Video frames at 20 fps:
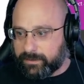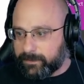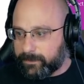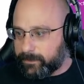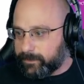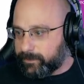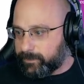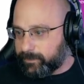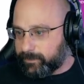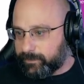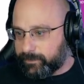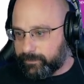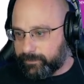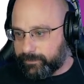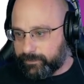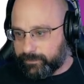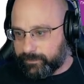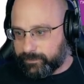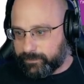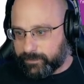
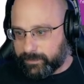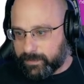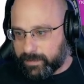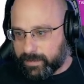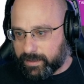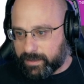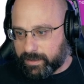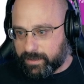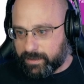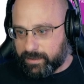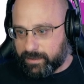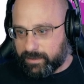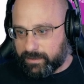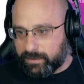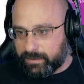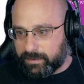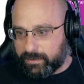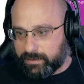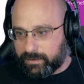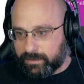
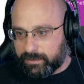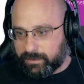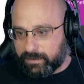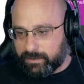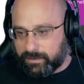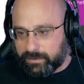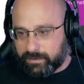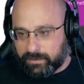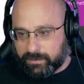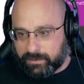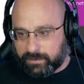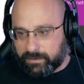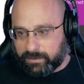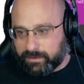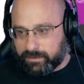(no one is talking)